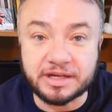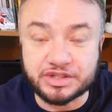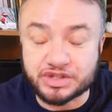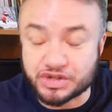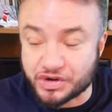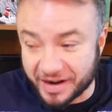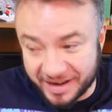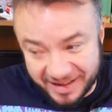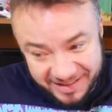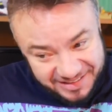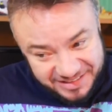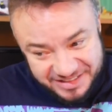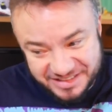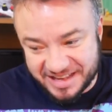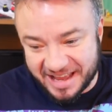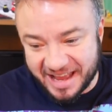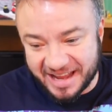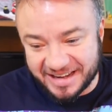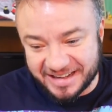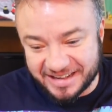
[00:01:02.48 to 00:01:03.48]
drinks,
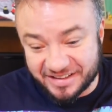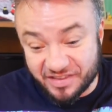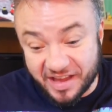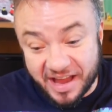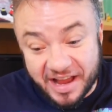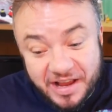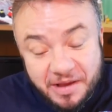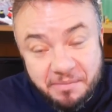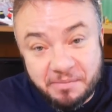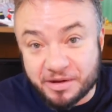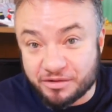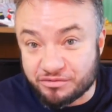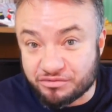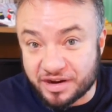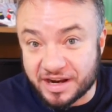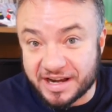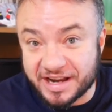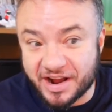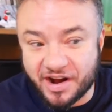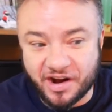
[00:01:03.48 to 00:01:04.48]
and that can be
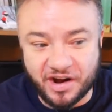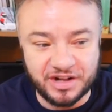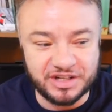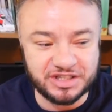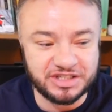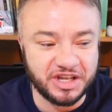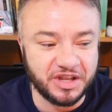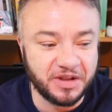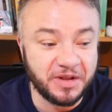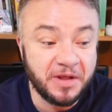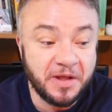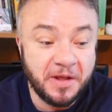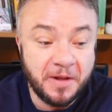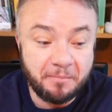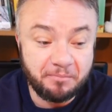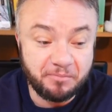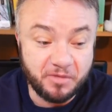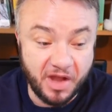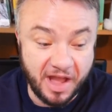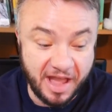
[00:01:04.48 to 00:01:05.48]
really hard. So
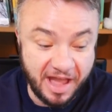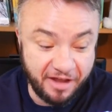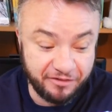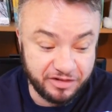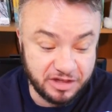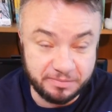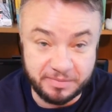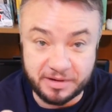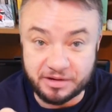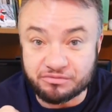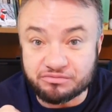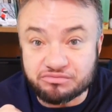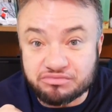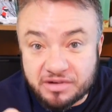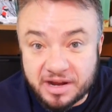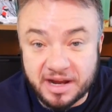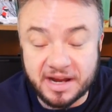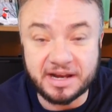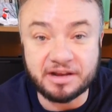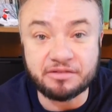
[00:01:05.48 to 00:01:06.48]
I have to be
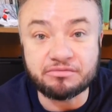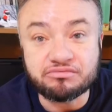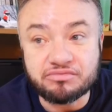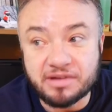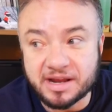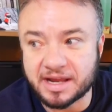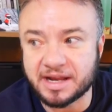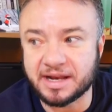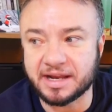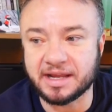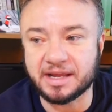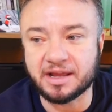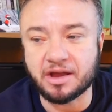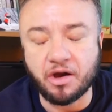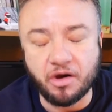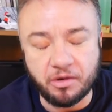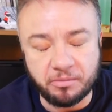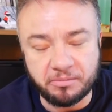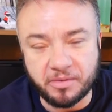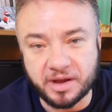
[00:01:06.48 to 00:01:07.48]
really, really
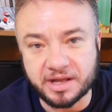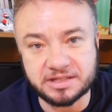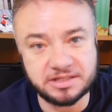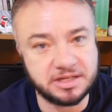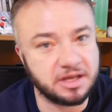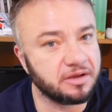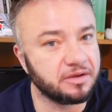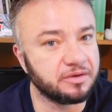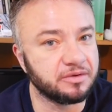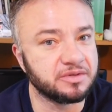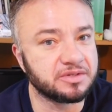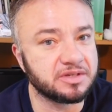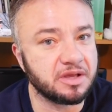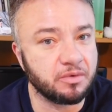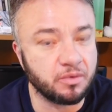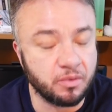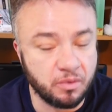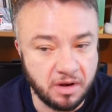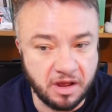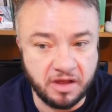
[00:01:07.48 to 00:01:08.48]
on my toes
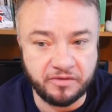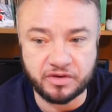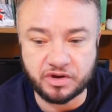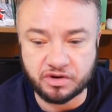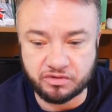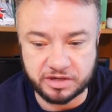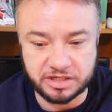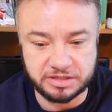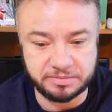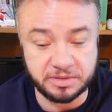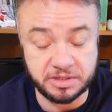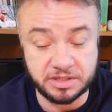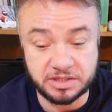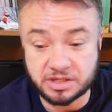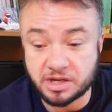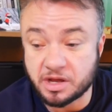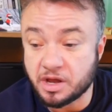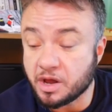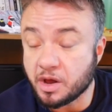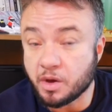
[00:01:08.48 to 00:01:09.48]
all over Christmas
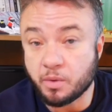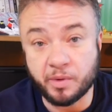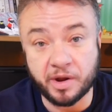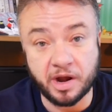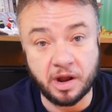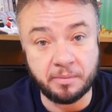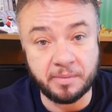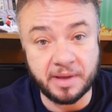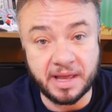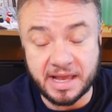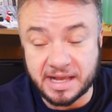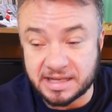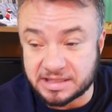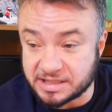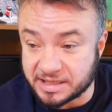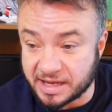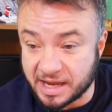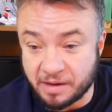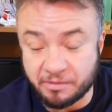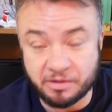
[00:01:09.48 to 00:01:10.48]
when I'm
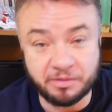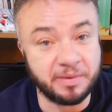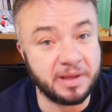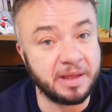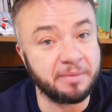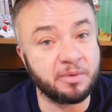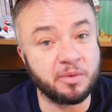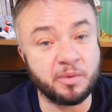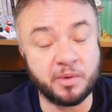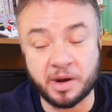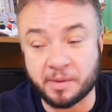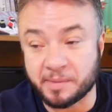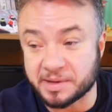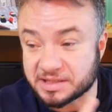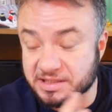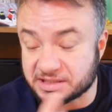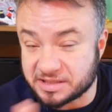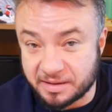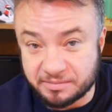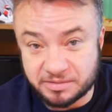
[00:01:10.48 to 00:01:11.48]
eating out with people, when I'm
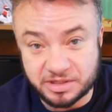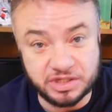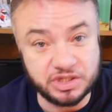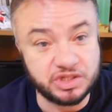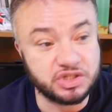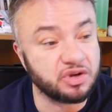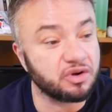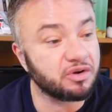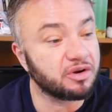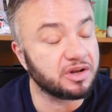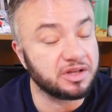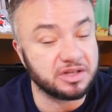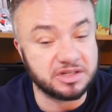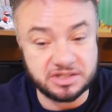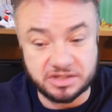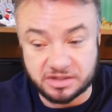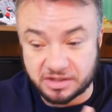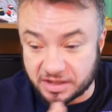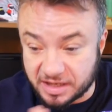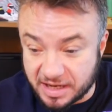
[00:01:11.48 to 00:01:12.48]
accepting
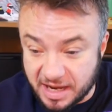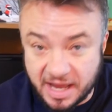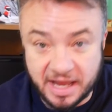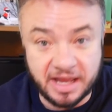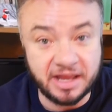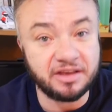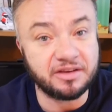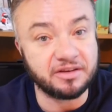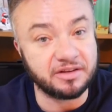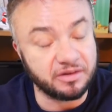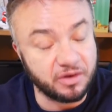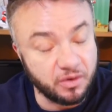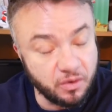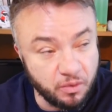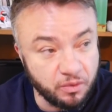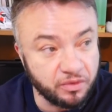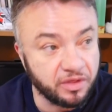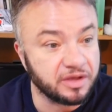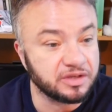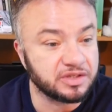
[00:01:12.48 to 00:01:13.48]
chocolates and cake and
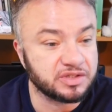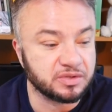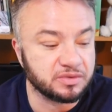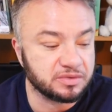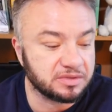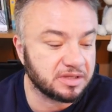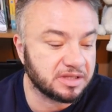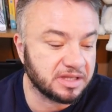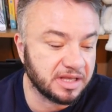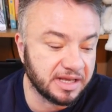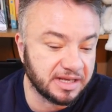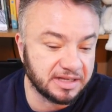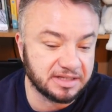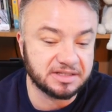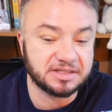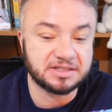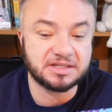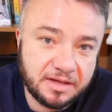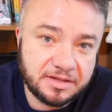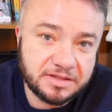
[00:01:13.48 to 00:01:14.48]
all those sorts of
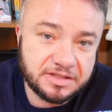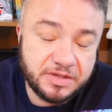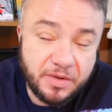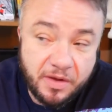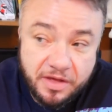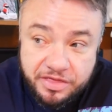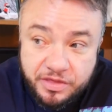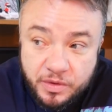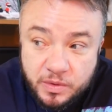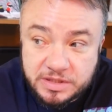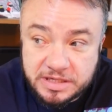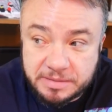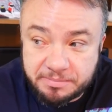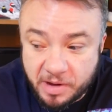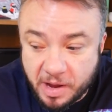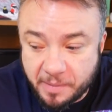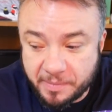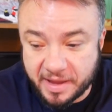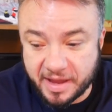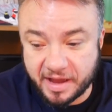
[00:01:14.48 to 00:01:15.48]
things. So I thought it
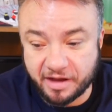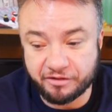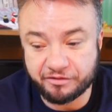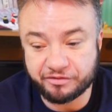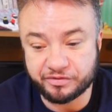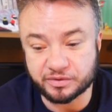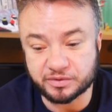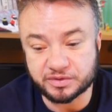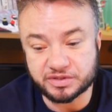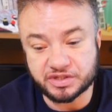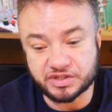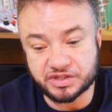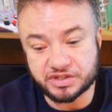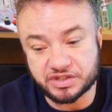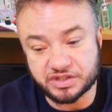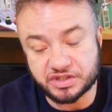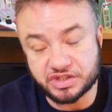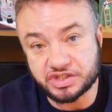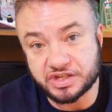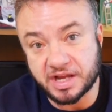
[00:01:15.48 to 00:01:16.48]
might be helpful just
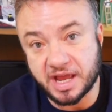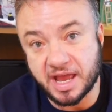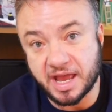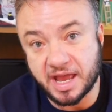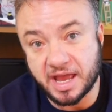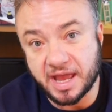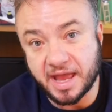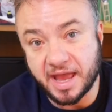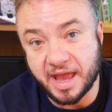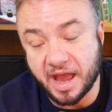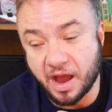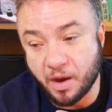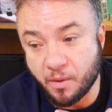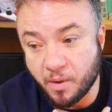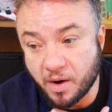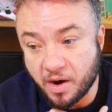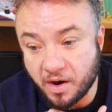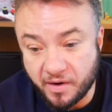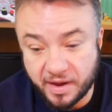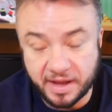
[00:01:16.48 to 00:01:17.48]
to share
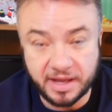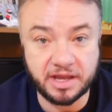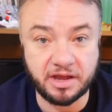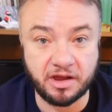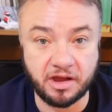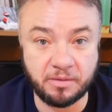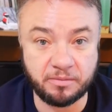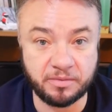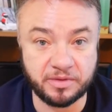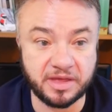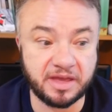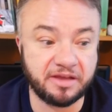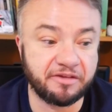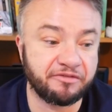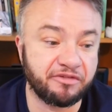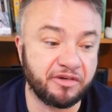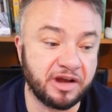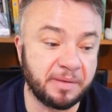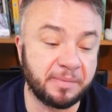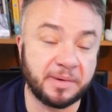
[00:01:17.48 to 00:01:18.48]
how I cope with it
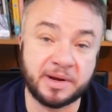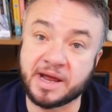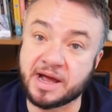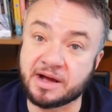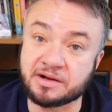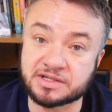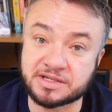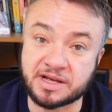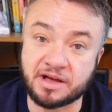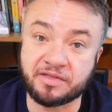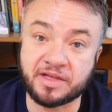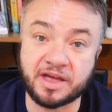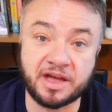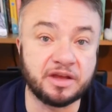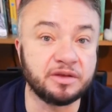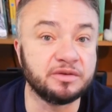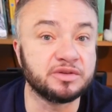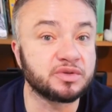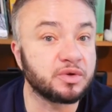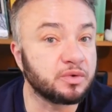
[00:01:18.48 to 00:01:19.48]
for anybody else out there
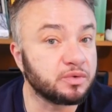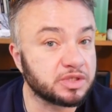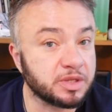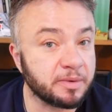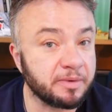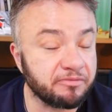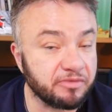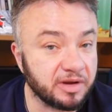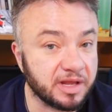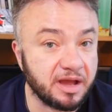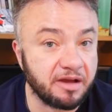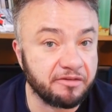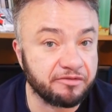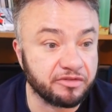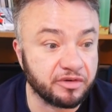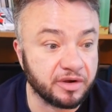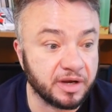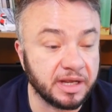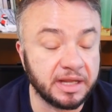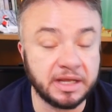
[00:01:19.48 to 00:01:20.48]
who's also in
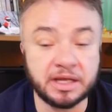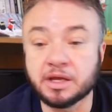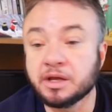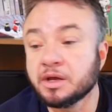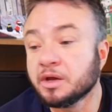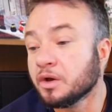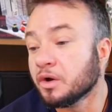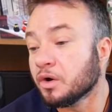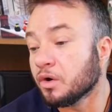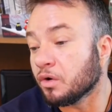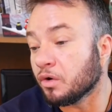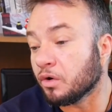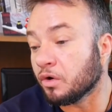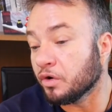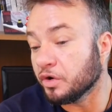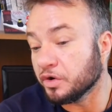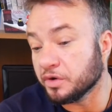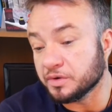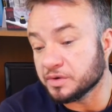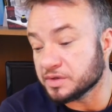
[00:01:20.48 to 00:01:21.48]
recovery or
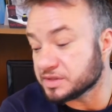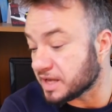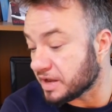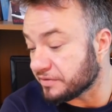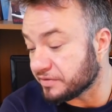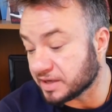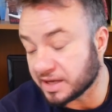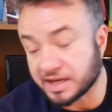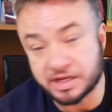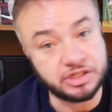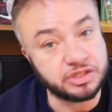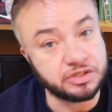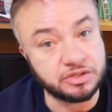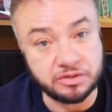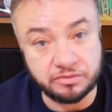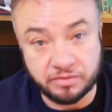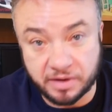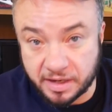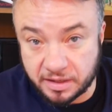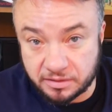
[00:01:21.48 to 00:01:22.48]
who's having issues
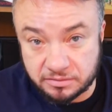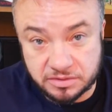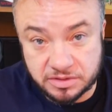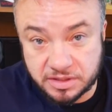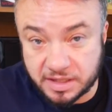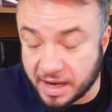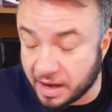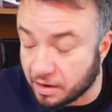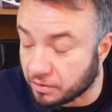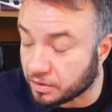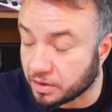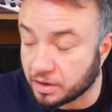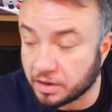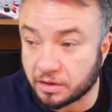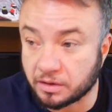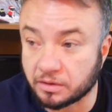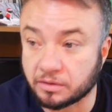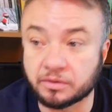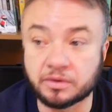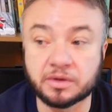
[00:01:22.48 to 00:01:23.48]
around
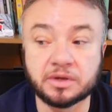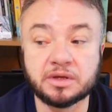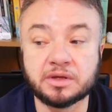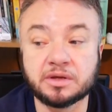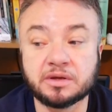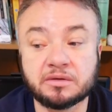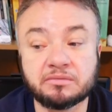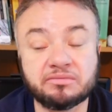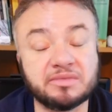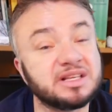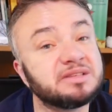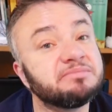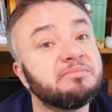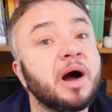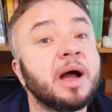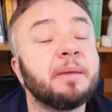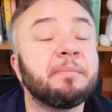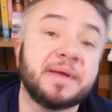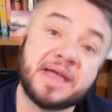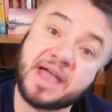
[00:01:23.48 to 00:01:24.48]
alcohol. This
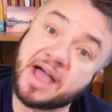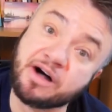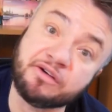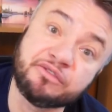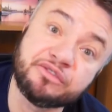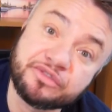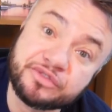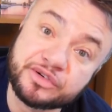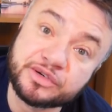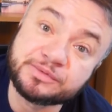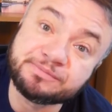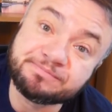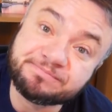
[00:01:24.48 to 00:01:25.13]
might be helpful.